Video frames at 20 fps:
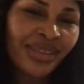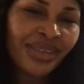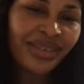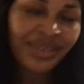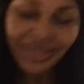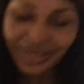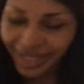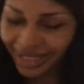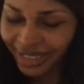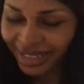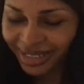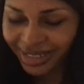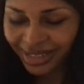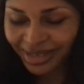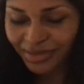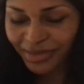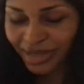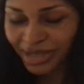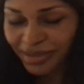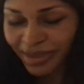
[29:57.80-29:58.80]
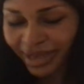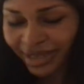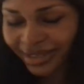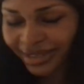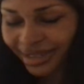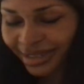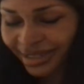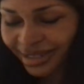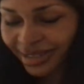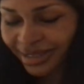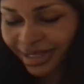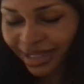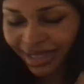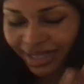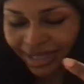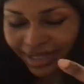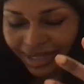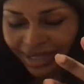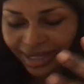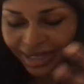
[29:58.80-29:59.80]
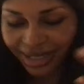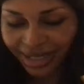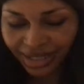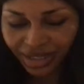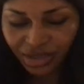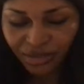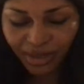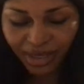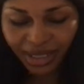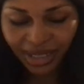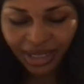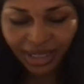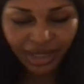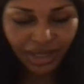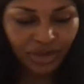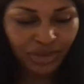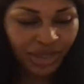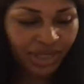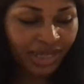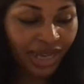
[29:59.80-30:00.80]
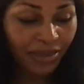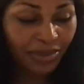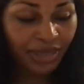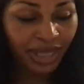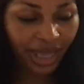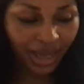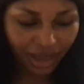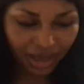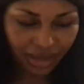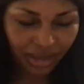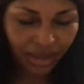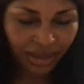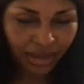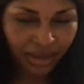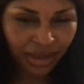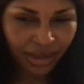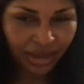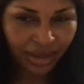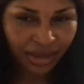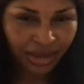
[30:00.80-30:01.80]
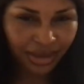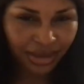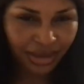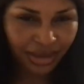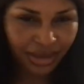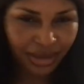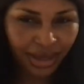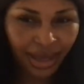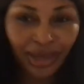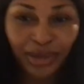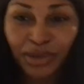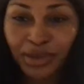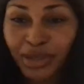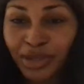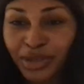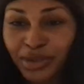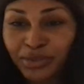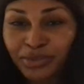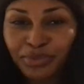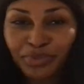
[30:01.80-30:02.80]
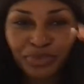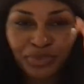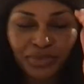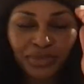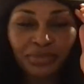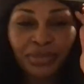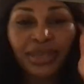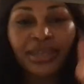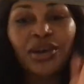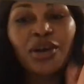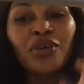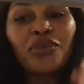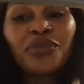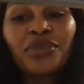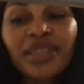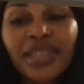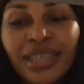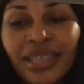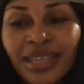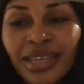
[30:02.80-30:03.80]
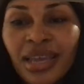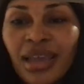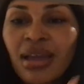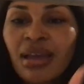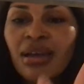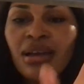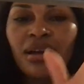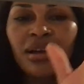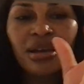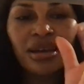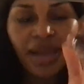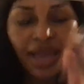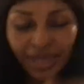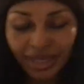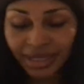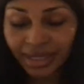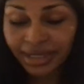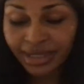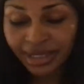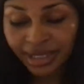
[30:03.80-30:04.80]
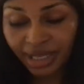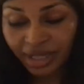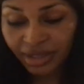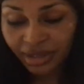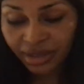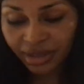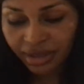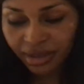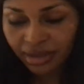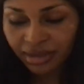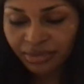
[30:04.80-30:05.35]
Like, when am I gonna like get it through my head? Like, you cannot be acting like that. I don't know, but hopefully I can get it together.